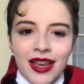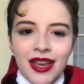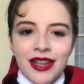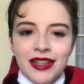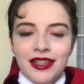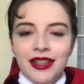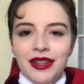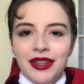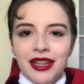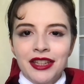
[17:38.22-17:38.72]

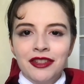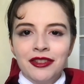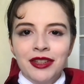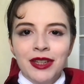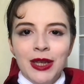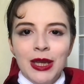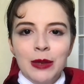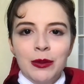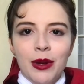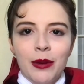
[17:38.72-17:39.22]
Till then, you can
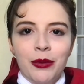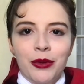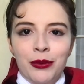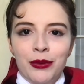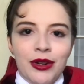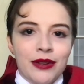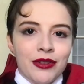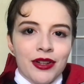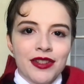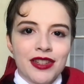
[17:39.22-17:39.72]
keep up with
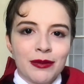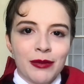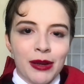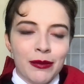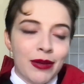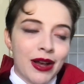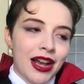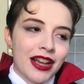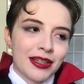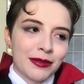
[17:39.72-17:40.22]
whatever else I might
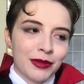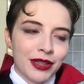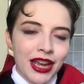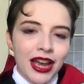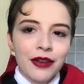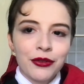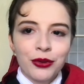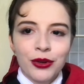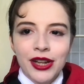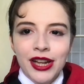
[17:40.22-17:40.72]
possibly
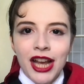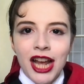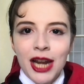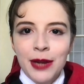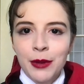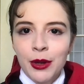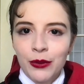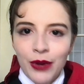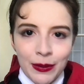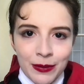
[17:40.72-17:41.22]
have going on
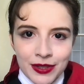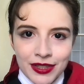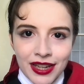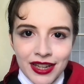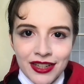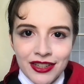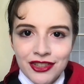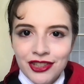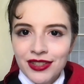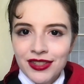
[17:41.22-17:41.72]
my
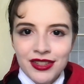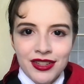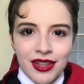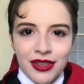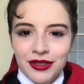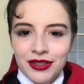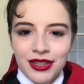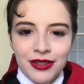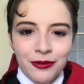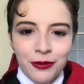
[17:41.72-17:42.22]
website,
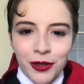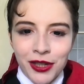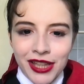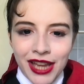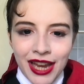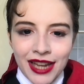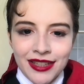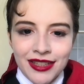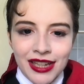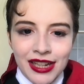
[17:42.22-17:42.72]

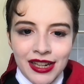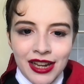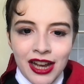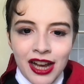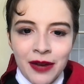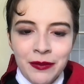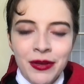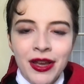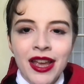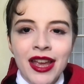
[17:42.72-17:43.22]

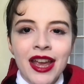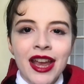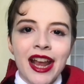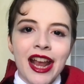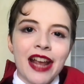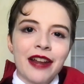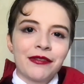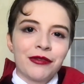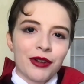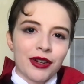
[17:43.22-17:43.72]
justanothertinfoilhat.com.
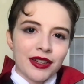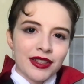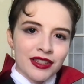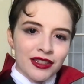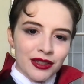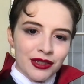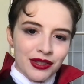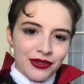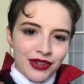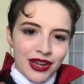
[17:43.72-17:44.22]
And for
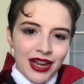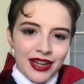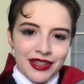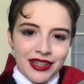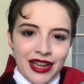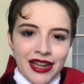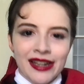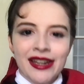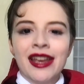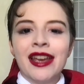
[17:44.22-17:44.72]
exclusive
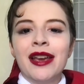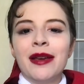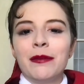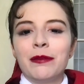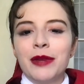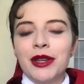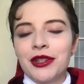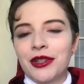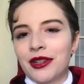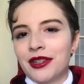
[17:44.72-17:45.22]
content,
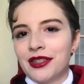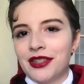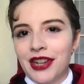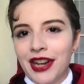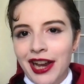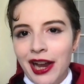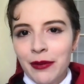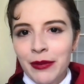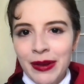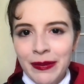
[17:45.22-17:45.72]
be sure to
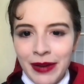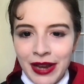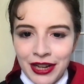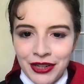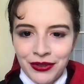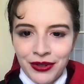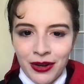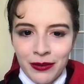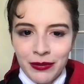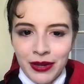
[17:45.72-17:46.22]
check out my
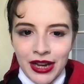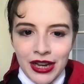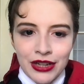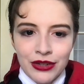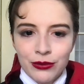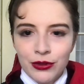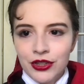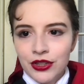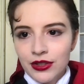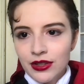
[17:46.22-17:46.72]
Patreon page,
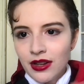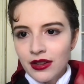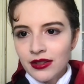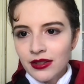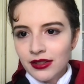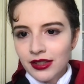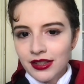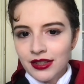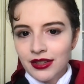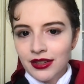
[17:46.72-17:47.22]
which is also
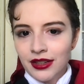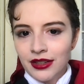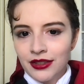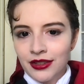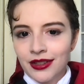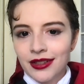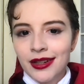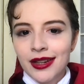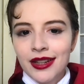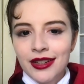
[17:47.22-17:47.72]
listed
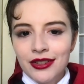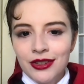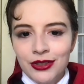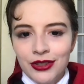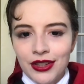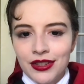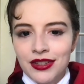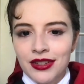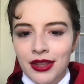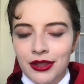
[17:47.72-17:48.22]
under
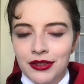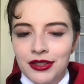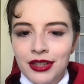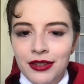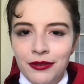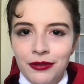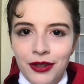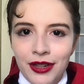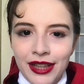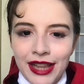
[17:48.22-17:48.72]
Just Another
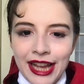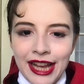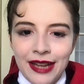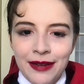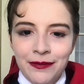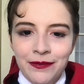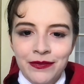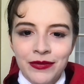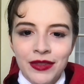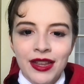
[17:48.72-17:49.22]
Tinfoil Hat.
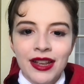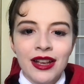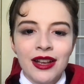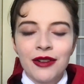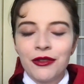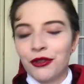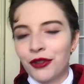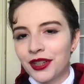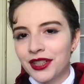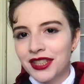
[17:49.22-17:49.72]

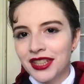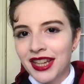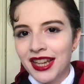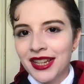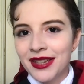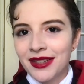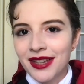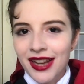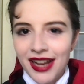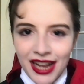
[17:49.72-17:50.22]
For
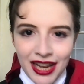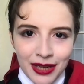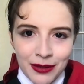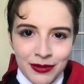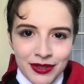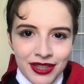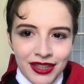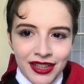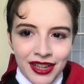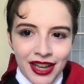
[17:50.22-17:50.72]
today, I am
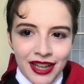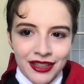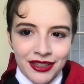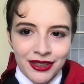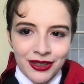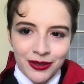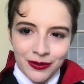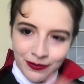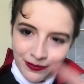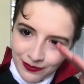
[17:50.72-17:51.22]
Zelia
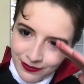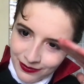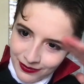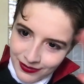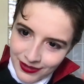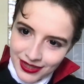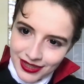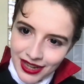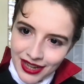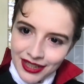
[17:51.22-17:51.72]
Edgar,
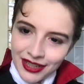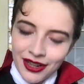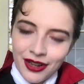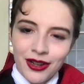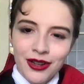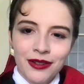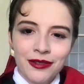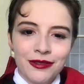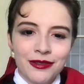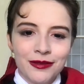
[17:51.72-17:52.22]
signing
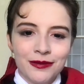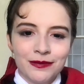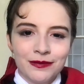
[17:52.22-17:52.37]
off.